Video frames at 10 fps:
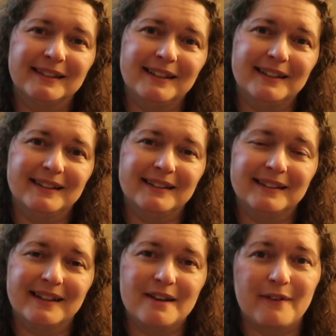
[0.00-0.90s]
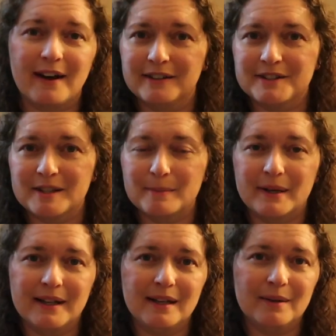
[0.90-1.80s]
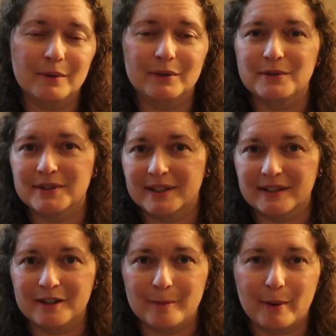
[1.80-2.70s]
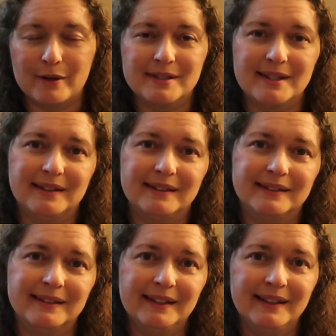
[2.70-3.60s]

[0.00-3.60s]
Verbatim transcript: and they fired somebody, we're losing another person,